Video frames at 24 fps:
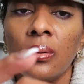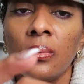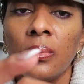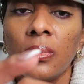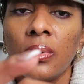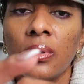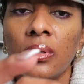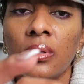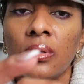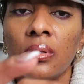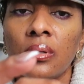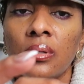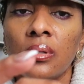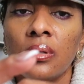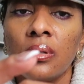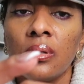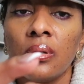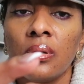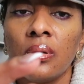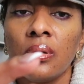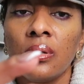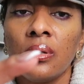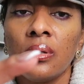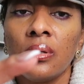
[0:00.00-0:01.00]
I'm gonna
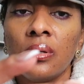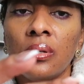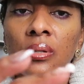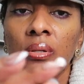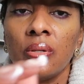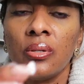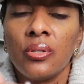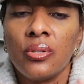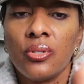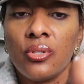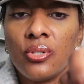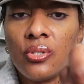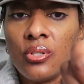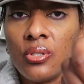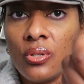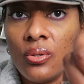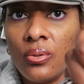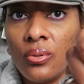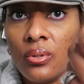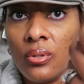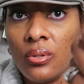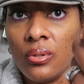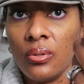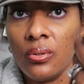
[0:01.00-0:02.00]

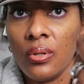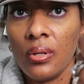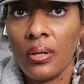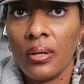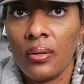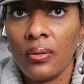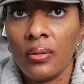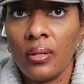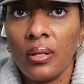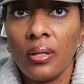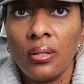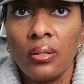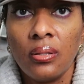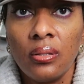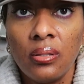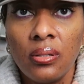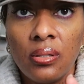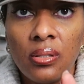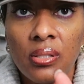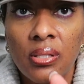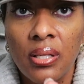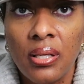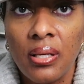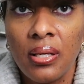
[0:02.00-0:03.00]
show mm-hmm. you how that
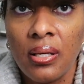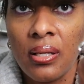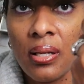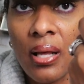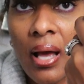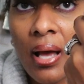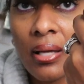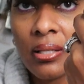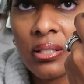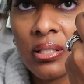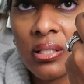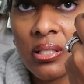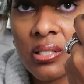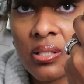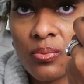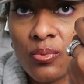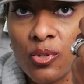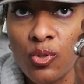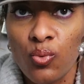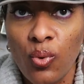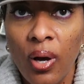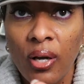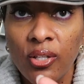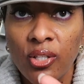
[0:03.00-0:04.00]
looks. And I did
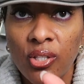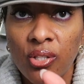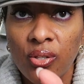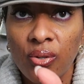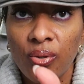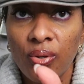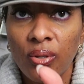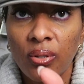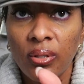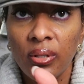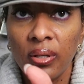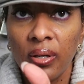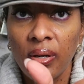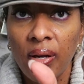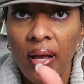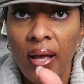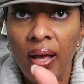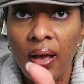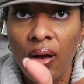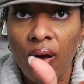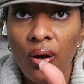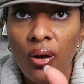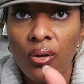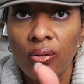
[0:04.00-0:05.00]
some swatches earlier
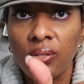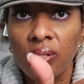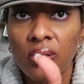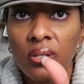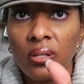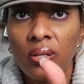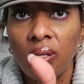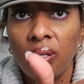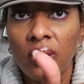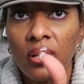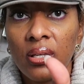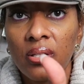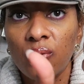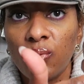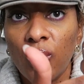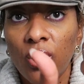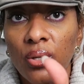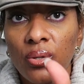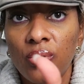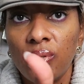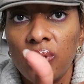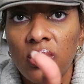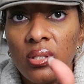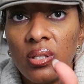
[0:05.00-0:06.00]
at Ulta. That's
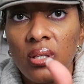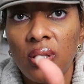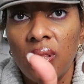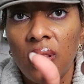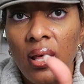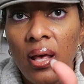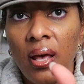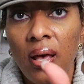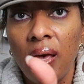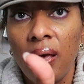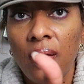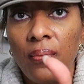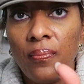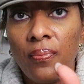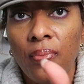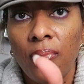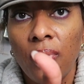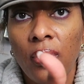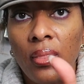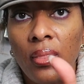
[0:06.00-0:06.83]
why you see that.